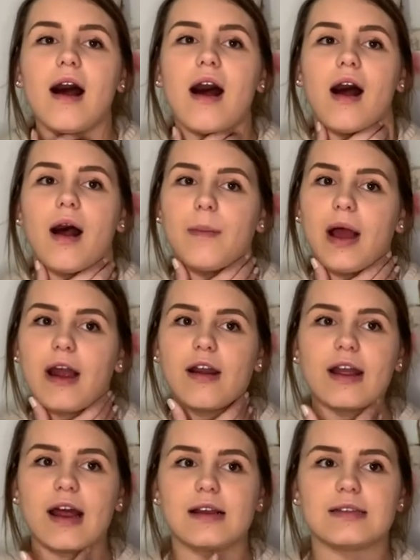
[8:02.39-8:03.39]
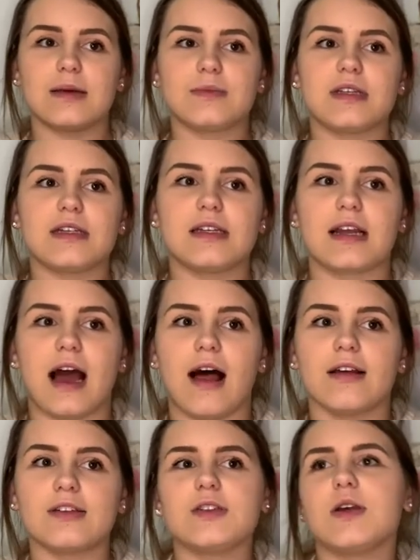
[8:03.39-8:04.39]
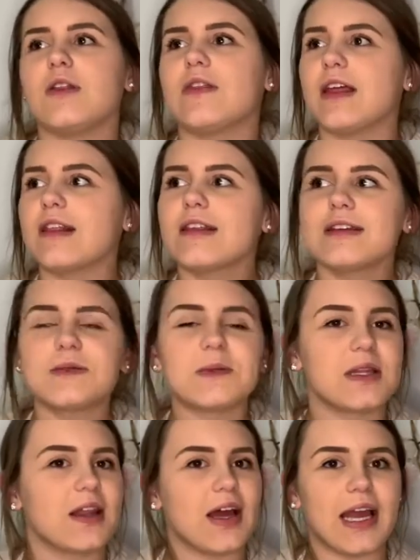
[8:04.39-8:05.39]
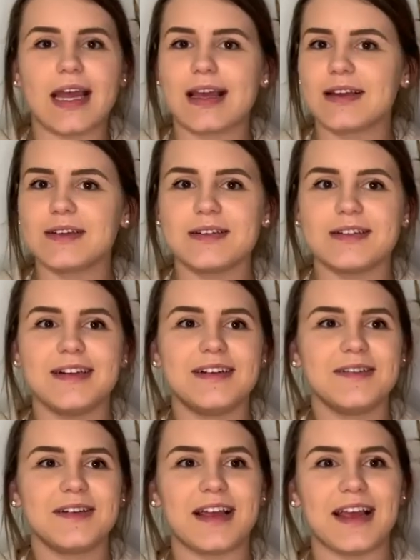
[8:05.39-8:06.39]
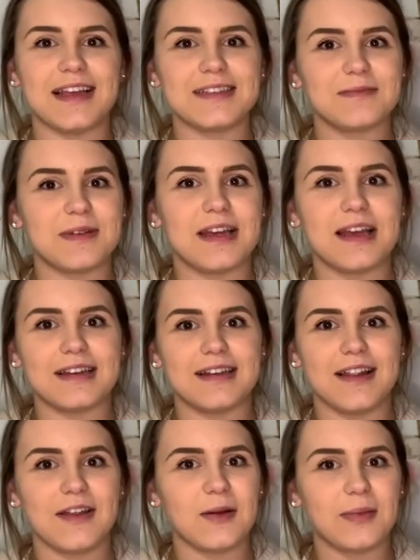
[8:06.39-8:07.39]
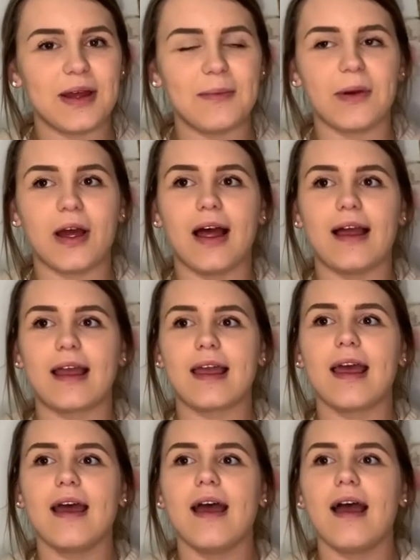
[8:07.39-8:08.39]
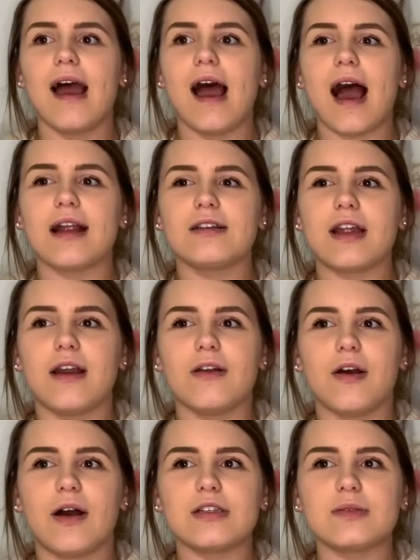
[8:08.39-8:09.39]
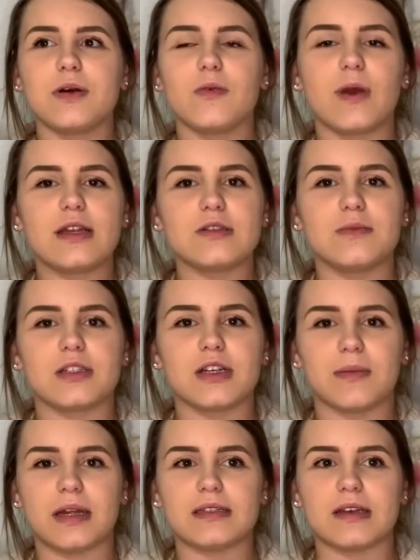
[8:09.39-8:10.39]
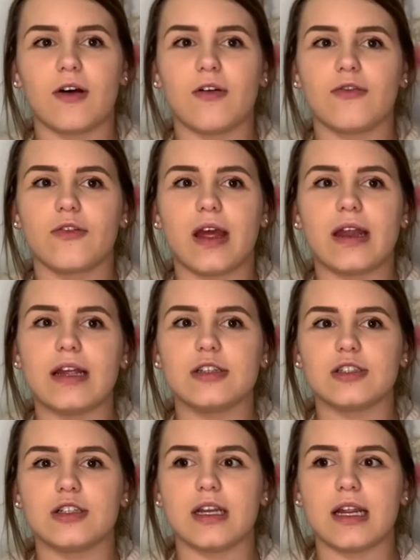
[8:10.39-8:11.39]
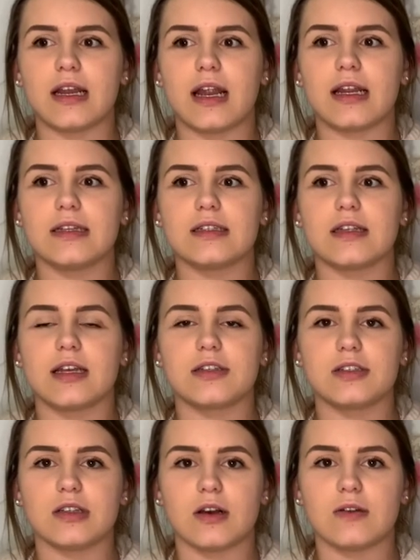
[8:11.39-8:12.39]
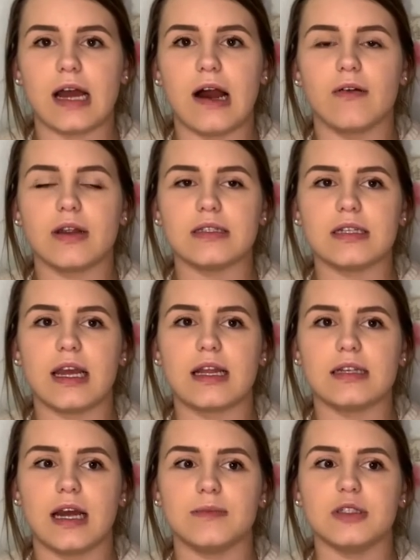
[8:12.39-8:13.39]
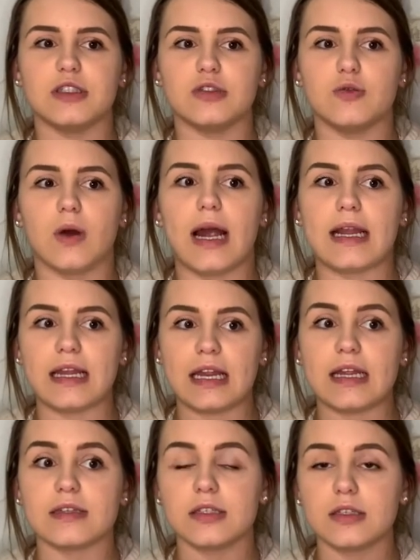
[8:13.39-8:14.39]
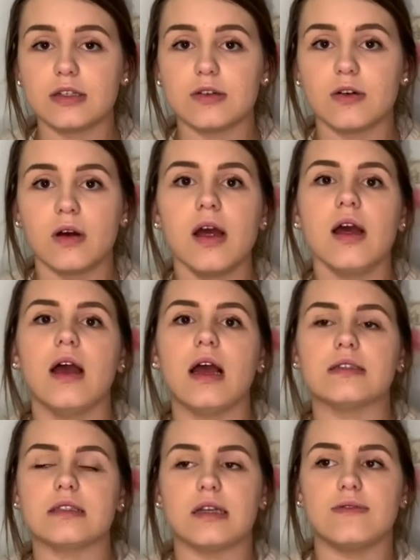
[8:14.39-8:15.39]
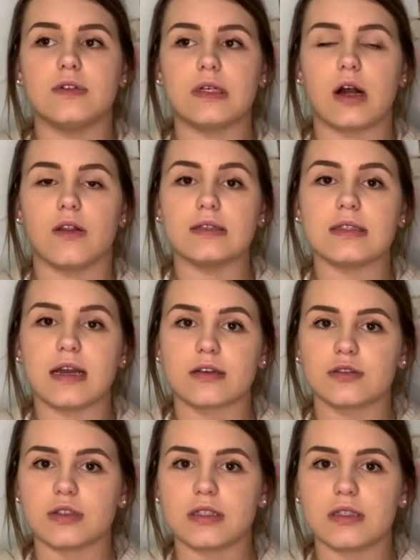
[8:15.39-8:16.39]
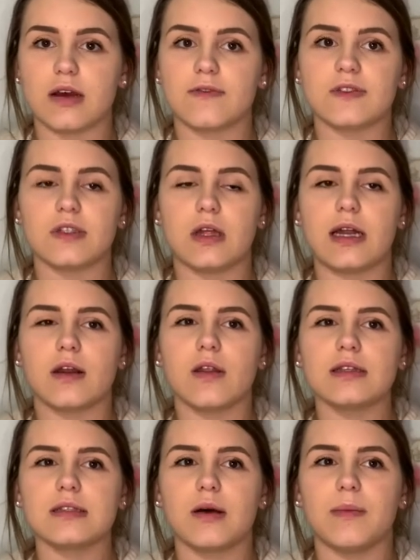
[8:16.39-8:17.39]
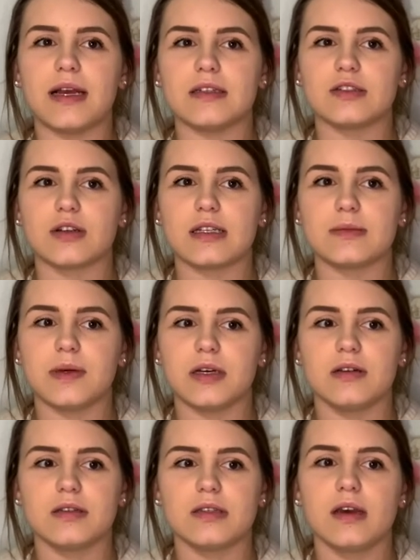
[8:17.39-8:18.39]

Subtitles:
I already got accepted into college, so you'd think this would like ease me a little bit, but like I don't know, I just put way too much on myself, and I shouldn't. I need to like slow down and take time to do what I need to do instead of doing all this extra stuff. So I know that's how my stress builds.